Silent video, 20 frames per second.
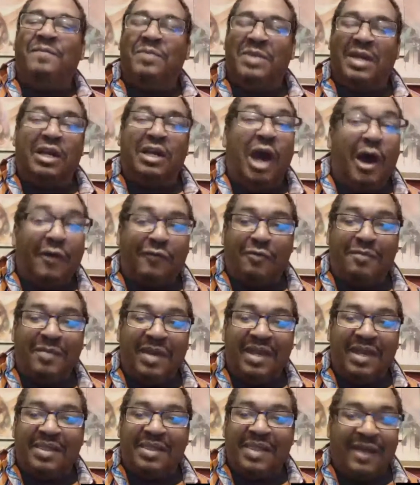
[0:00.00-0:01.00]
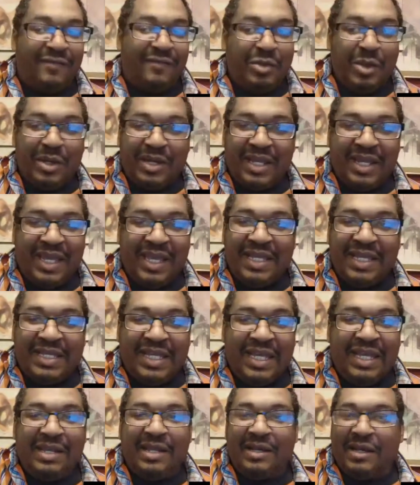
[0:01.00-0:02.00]
the government. Like if you look at
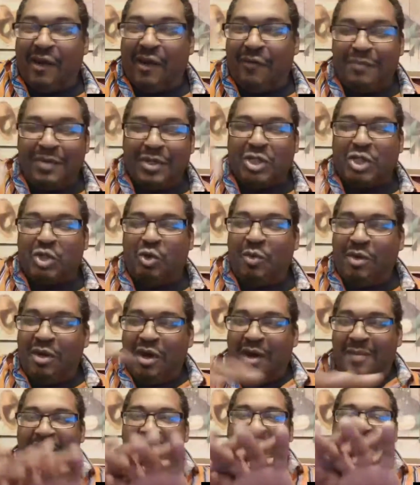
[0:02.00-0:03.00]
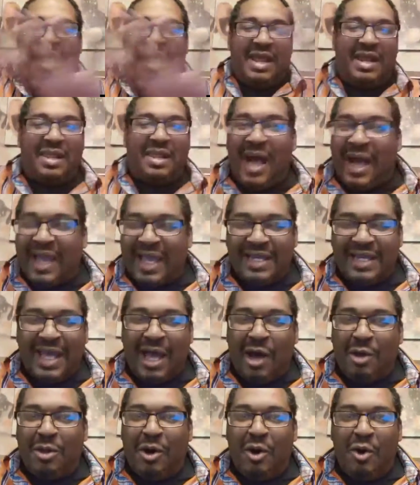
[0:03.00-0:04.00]
E.T., the government showing up and locking
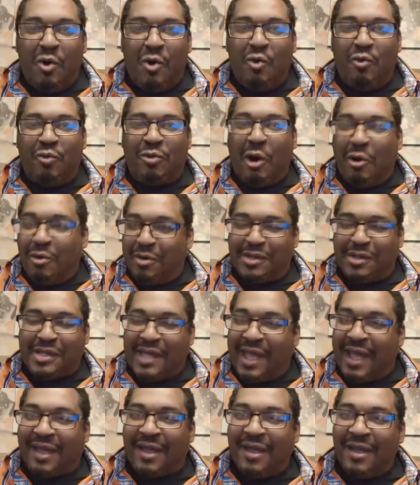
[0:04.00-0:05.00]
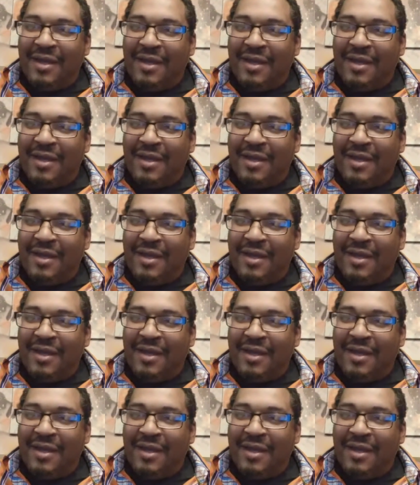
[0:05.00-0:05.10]
down the whole cul-de-sac.